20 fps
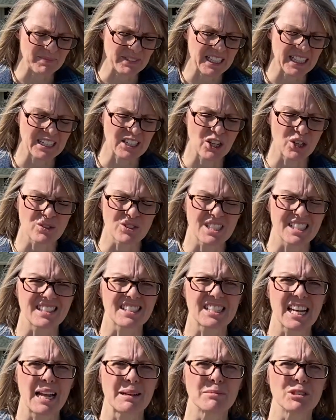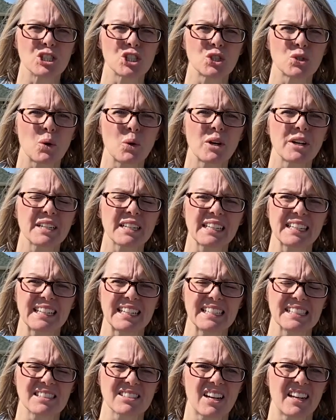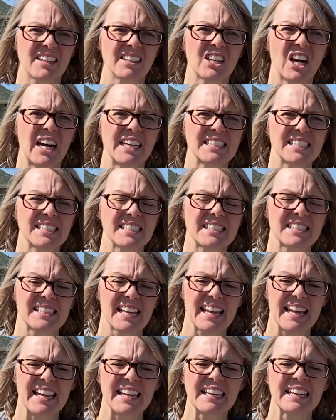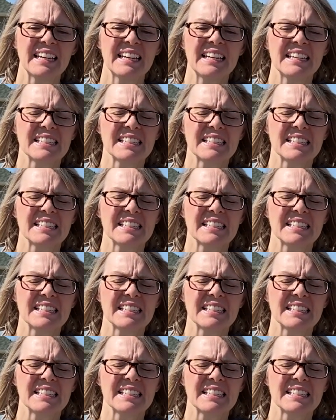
He knows his time is short, and he's got a lot to say